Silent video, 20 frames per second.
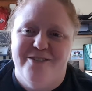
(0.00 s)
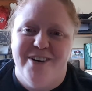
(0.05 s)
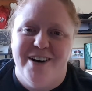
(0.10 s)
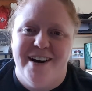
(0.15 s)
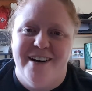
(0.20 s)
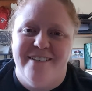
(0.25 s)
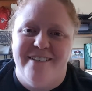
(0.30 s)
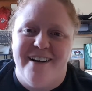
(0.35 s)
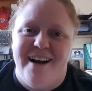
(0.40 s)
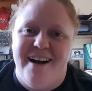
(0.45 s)

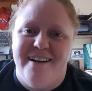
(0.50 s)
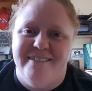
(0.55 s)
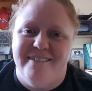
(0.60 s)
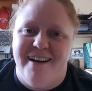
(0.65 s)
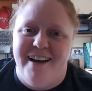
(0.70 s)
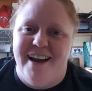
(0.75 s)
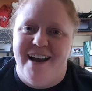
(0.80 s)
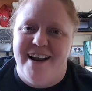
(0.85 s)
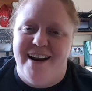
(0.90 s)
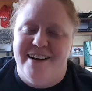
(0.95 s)
whenever I
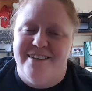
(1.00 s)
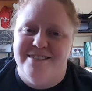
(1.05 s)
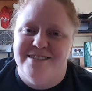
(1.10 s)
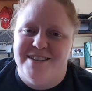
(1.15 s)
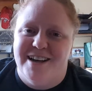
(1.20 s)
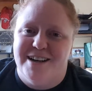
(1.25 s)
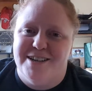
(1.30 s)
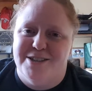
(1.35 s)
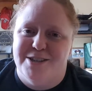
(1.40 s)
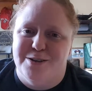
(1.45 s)
went, and it
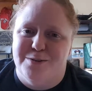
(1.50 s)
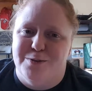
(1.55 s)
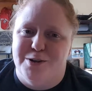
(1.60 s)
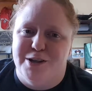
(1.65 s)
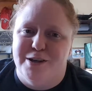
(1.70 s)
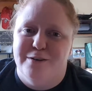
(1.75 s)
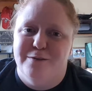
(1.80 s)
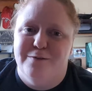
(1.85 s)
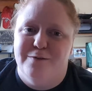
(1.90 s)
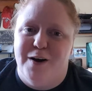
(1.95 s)
was actually
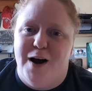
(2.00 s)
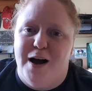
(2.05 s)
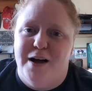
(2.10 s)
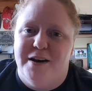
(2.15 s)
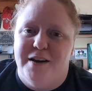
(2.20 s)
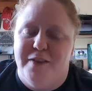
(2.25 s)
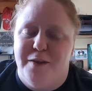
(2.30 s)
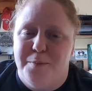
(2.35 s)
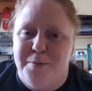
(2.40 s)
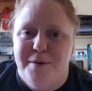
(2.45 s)
really
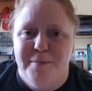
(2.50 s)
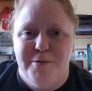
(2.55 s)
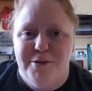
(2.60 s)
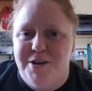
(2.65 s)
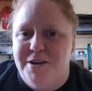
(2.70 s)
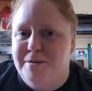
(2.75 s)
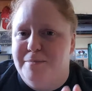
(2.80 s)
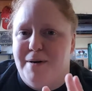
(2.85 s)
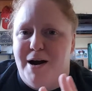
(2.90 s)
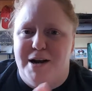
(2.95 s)
fun, and the people
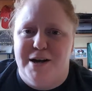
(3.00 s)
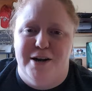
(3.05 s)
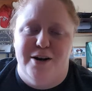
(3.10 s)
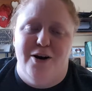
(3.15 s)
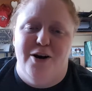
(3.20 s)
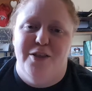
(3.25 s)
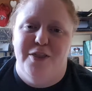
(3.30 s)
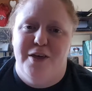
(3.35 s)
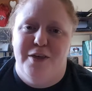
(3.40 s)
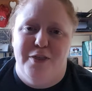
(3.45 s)
didn't mind at
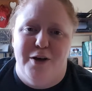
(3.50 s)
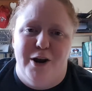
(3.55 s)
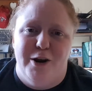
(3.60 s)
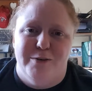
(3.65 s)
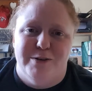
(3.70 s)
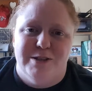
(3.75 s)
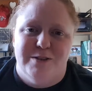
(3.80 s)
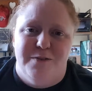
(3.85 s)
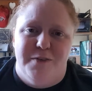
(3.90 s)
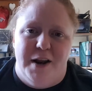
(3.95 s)
all. They thought
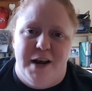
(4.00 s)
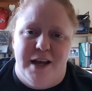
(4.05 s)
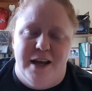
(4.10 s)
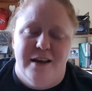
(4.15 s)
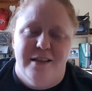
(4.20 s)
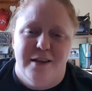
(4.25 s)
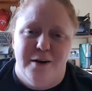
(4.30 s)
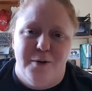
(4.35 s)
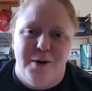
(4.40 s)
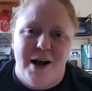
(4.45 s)
it was
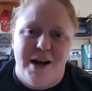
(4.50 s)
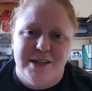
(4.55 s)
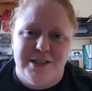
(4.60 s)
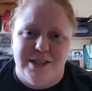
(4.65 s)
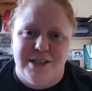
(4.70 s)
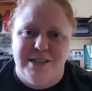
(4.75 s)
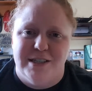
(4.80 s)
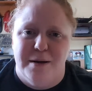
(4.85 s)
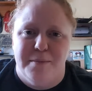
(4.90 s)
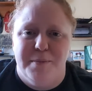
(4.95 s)
funny. There were
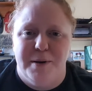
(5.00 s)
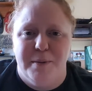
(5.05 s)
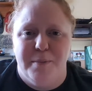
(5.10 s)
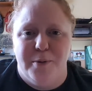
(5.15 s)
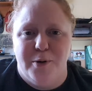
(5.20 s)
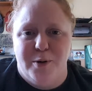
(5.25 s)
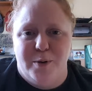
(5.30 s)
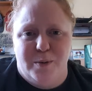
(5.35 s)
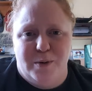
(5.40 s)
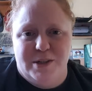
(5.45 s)
actually some
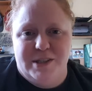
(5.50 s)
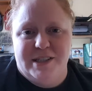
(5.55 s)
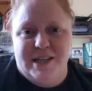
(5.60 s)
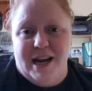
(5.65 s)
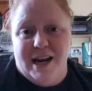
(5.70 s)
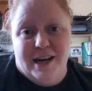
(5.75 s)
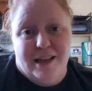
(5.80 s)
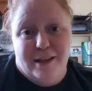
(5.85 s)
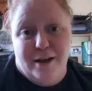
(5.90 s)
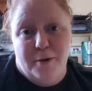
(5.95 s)
people who were
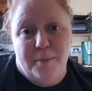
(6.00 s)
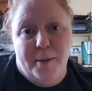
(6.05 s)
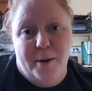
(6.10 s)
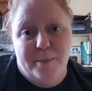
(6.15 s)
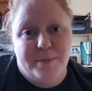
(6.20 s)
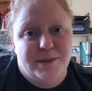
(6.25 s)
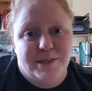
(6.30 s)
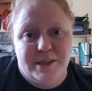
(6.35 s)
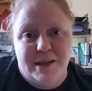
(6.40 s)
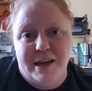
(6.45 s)
standing there
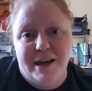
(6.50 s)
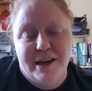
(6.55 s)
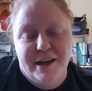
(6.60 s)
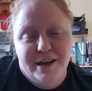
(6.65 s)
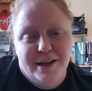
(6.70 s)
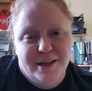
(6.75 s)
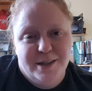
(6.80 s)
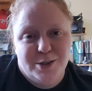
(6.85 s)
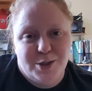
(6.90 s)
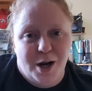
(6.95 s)
purposely
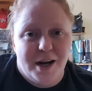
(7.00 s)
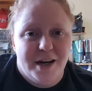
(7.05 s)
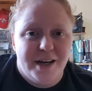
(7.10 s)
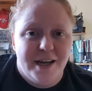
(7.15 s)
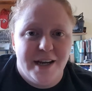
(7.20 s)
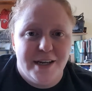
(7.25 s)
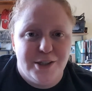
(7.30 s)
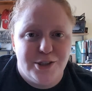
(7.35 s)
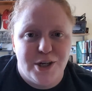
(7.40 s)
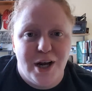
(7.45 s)
trying
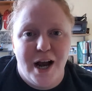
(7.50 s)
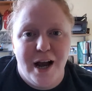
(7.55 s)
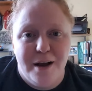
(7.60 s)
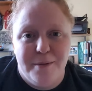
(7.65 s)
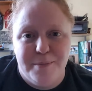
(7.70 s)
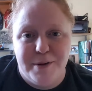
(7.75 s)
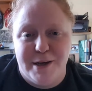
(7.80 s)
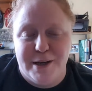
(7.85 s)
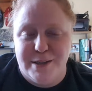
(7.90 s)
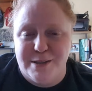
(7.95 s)
to get
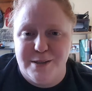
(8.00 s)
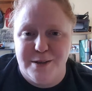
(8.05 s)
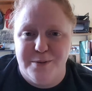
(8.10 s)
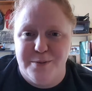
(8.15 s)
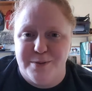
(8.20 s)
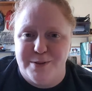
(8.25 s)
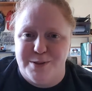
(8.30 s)
shot because